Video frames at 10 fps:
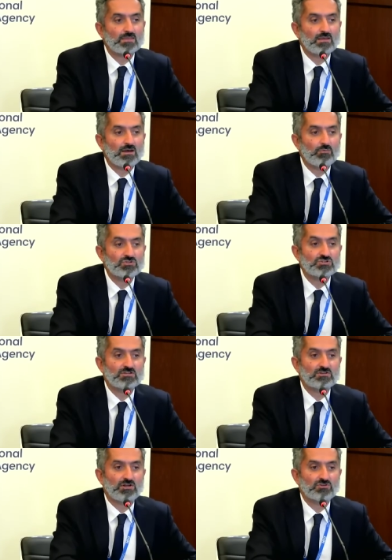Which
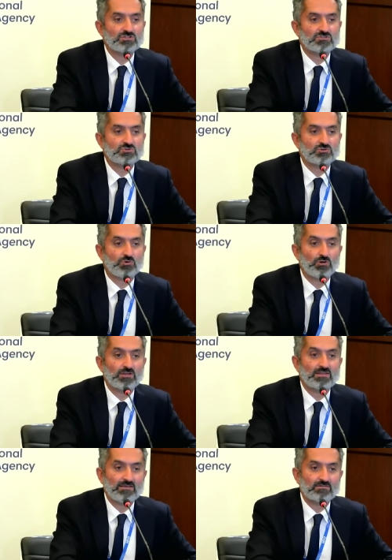technologies should oil and
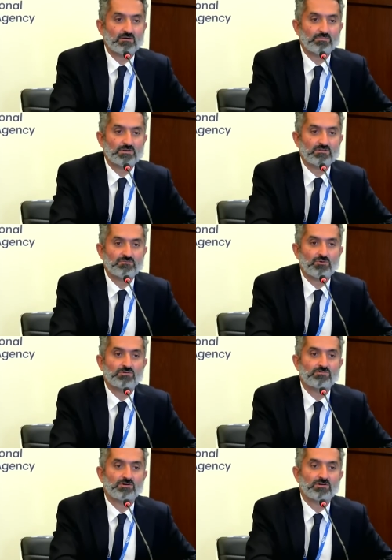gas companies focus
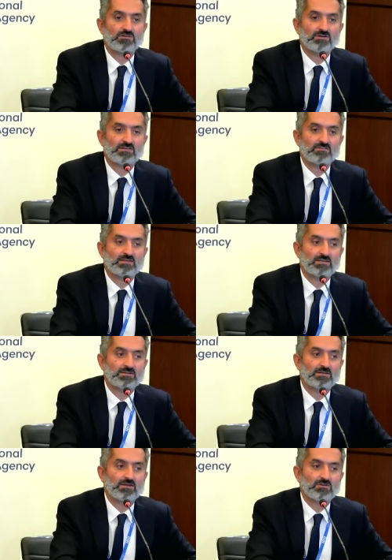on investing in
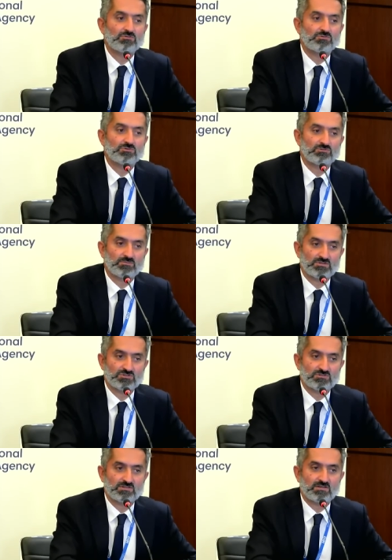to reduce
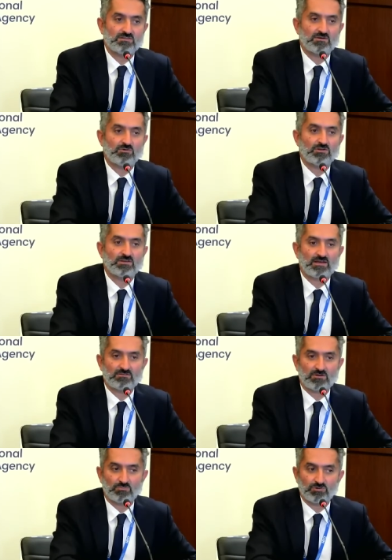emissions in the oil and gas
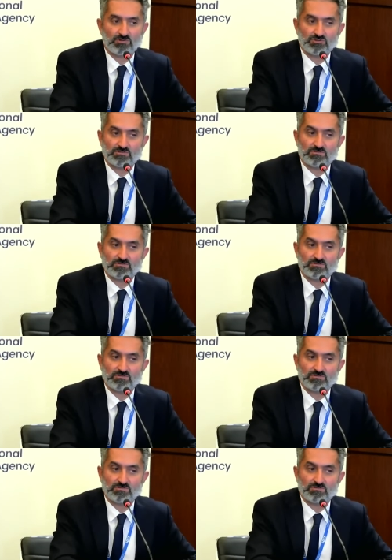operations?